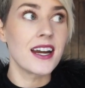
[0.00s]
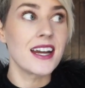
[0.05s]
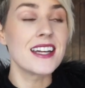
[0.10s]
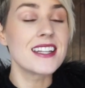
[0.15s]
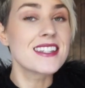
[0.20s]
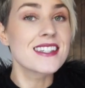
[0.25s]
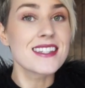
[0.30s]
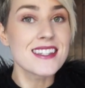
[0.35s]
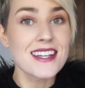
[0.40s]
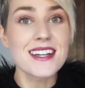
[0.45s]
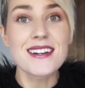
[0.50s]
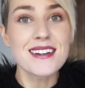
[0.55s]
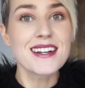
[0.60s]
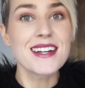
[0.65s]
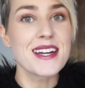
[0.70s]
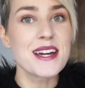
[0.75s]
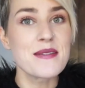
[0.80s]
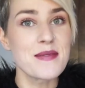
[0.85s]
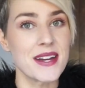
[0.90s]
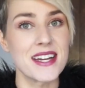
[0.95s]
It's
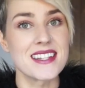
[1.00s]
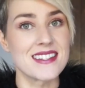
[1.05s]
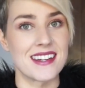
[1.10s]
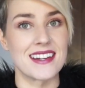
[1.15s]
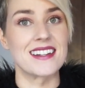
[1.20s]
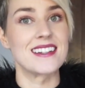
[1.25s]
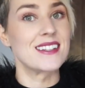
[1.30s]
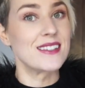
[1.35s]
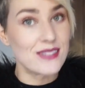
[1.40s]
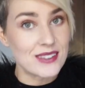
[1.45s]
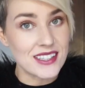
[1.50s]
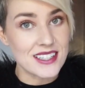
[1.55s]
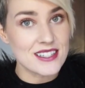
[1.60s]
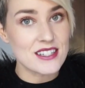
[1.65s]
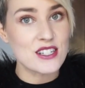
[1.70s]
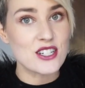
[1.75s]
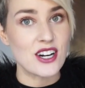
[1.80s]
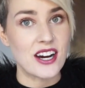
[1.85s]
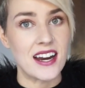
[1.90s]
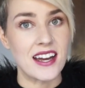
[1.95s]
literally amazing. You need
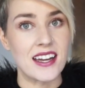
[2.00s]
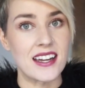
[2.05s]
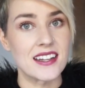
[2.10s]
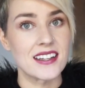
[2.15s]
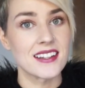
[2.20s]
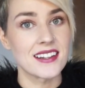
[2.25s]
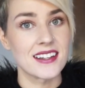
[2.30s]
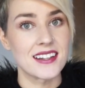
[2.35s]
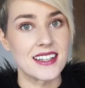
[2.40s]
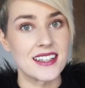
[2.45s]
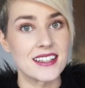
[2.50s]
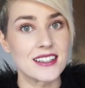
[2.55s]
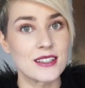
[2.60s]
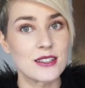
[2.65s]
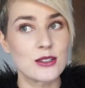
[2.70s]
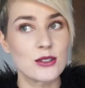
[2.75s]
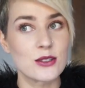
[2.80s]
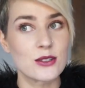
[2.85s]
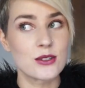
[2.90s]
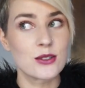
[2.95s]
to try it. Like
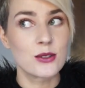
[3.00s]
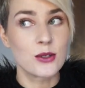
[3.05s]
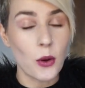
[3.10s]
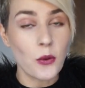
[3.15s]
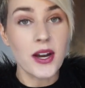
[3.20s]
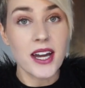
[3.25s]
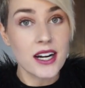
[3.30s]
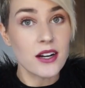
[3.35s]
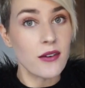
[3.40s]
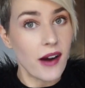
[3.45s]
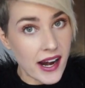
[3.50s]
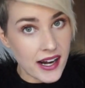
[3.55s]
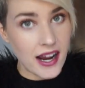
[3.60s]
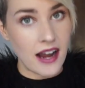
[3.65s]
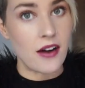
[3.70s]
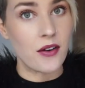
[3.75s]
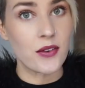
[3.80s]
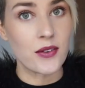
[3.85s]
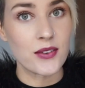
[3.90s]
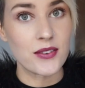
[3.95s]
go get it right
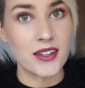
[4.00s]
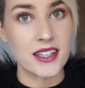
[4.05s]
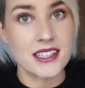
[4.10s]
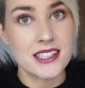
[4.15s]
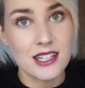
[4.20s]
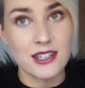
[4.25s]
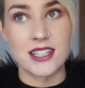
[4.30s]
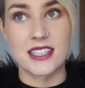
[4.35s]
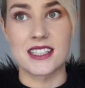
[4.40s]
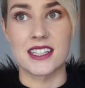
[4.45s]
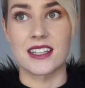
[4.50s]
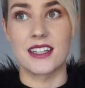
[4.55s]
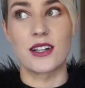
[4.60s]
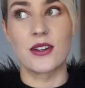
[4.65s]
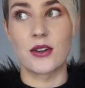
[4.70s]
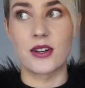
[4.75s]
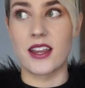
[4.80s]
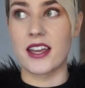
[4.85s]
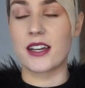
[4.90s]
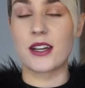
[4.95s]
now. Like seriously,
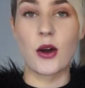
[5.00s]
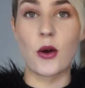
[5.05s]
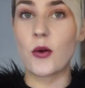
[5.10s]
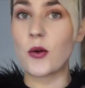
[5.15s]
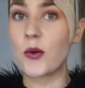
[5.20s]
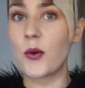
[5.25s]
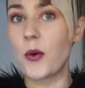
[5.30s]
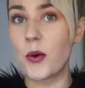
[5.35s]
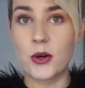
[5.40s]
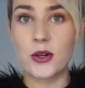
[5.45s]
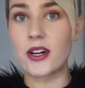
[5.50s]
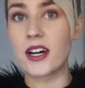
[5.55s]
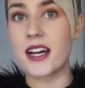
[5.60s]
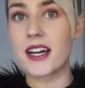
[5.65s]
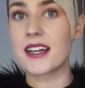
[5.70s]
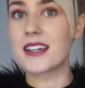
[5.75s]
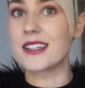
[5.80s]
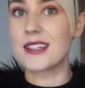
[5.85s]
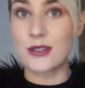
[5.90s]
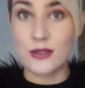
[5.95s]
or like go order
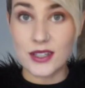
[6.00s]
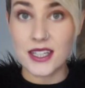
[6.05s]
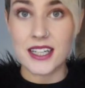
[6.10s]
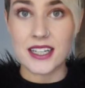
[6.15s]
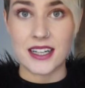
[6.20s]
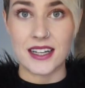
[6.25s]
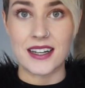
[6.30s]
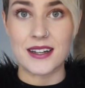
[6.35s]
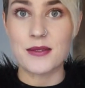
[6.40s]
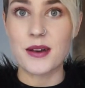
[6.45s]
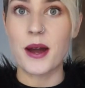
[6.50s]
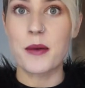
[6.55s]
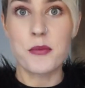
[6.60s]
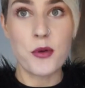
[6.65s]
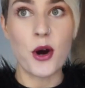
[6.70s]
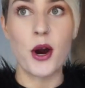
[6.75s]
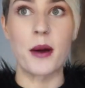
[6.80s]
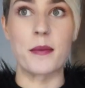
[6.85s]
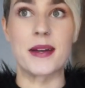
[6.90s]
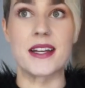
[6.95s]
it. You need it. I
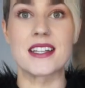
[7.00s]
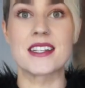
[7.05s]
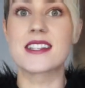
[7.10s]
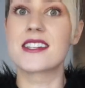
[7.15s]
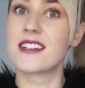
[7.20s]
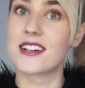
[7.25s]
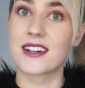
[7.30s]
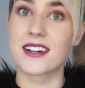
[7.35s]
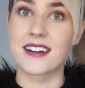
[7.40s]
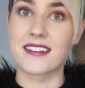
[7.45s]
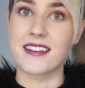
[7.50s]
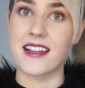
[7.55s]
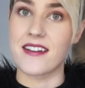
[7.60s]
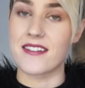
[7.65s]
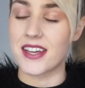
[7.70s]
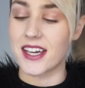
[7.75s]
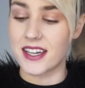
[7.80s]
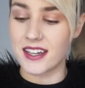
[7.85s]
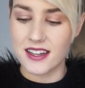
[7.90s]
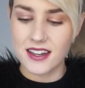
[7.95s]
promise. You're gonna love
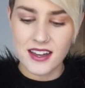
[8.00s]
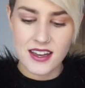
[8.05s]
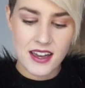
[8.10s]
it.